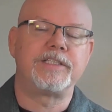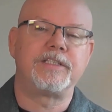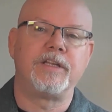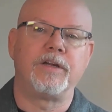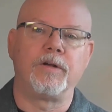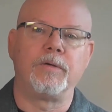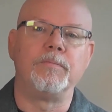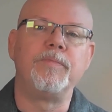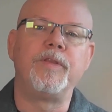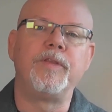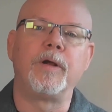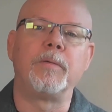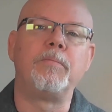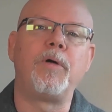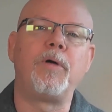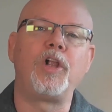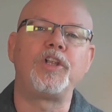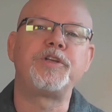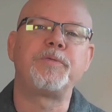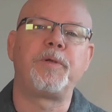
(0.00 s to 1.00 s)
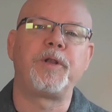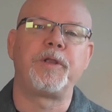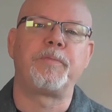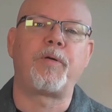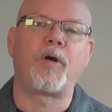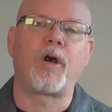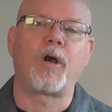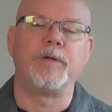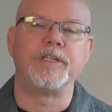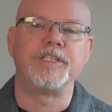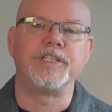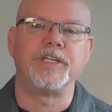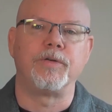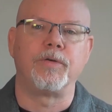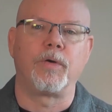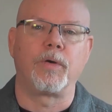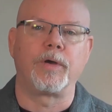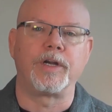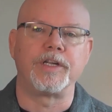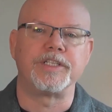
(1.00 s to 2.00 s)
There are multiple departments in
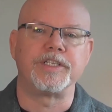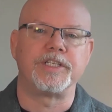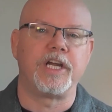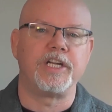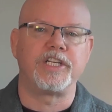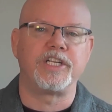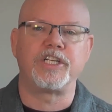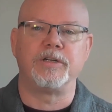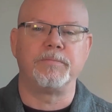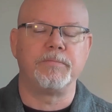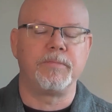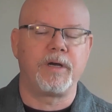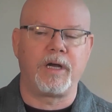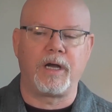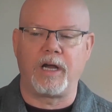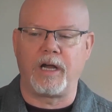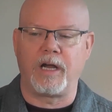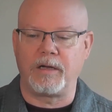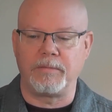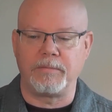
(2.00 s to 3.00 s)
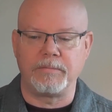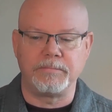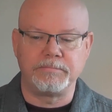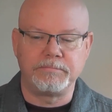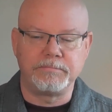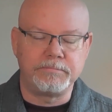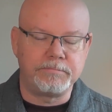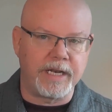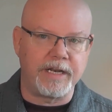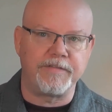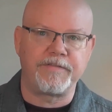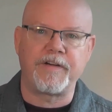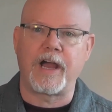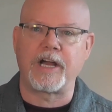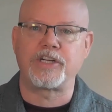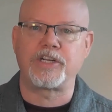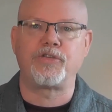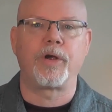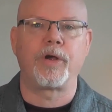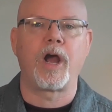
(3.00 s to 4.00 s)
your organization.
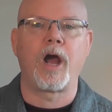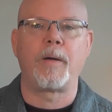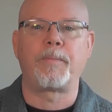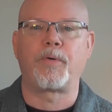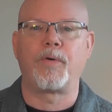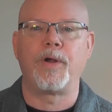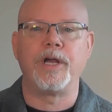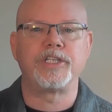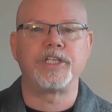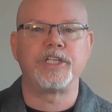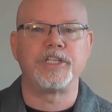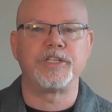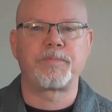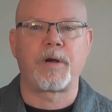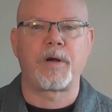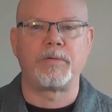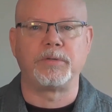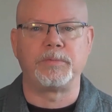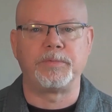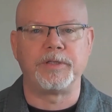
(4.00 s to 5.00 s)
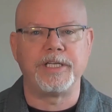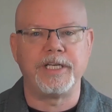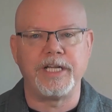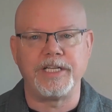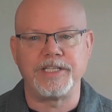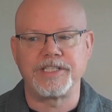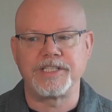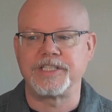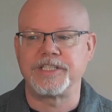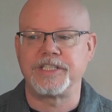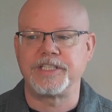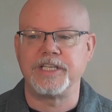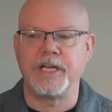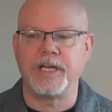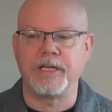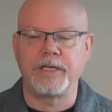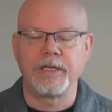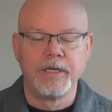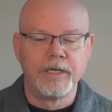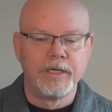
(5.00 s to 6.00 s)
Manufacturing operations probably needs to see
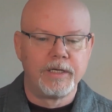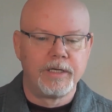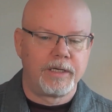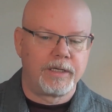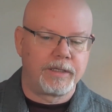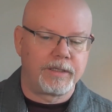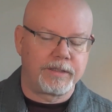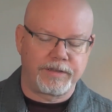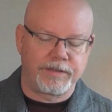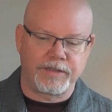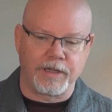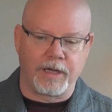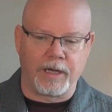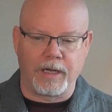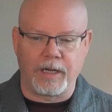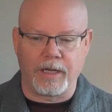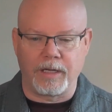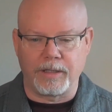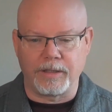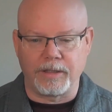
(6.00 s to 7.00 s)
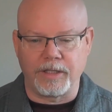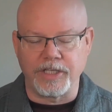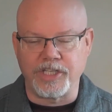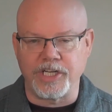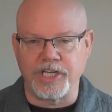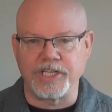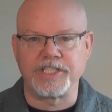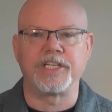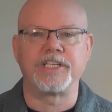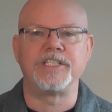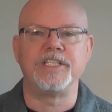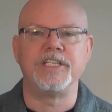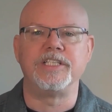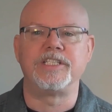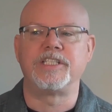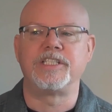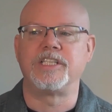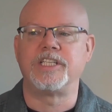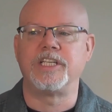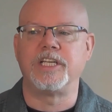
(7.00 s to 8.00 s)
it. Logistics
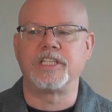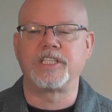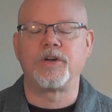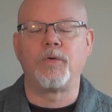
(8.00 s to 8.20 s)
needs to see it.